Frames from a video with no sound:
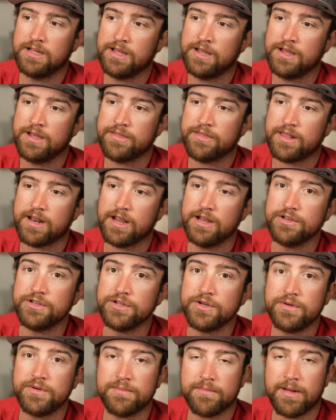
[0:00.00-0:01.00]
that I
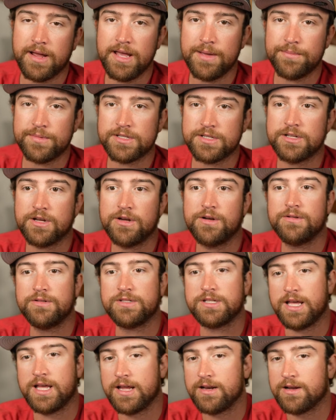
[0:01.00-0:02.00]
do in my
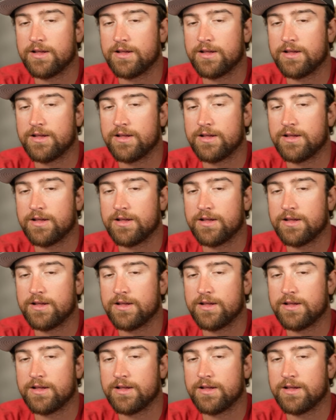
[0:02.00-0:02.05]
episodes and